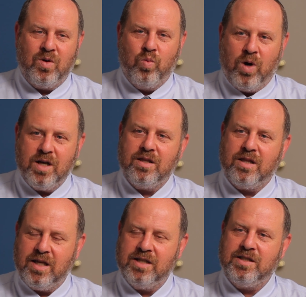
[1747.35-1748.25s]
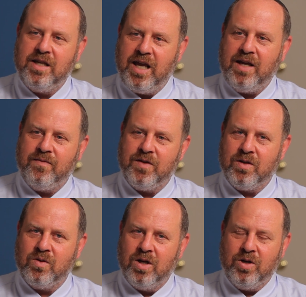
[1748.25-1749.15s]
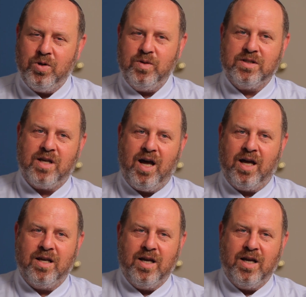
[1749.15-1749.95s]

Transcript: one of the things He gave you, who is God?